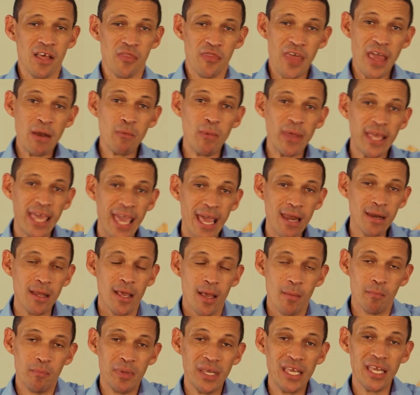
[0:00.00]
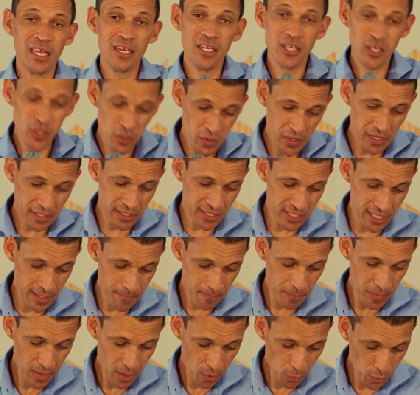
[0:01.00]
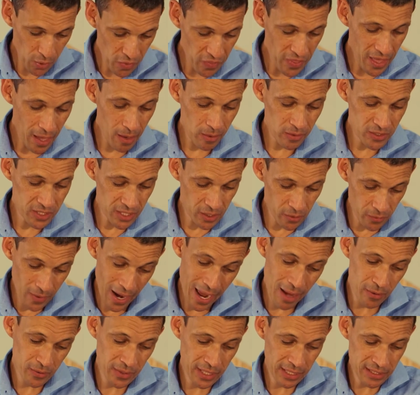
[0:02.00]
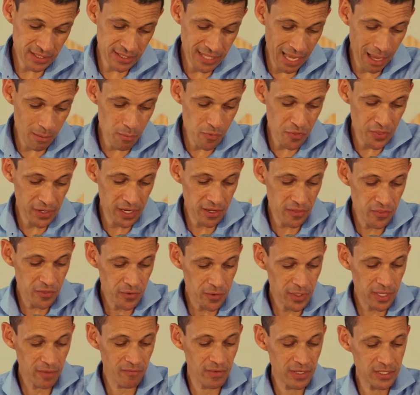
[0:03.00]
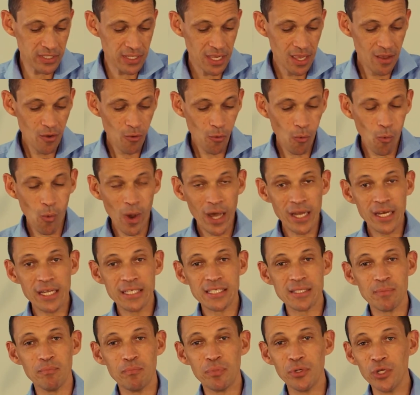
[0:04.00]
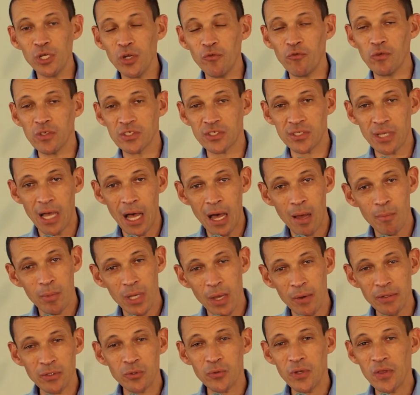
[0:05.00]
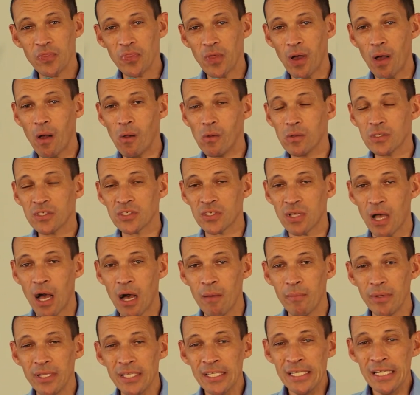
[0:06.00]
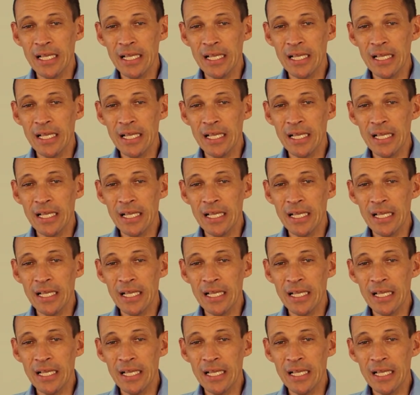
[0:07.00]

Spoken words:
Then we can be in unity with those around us. Psalm 33 verse 1 is a beautiful psalm. Go and read the whole psalm.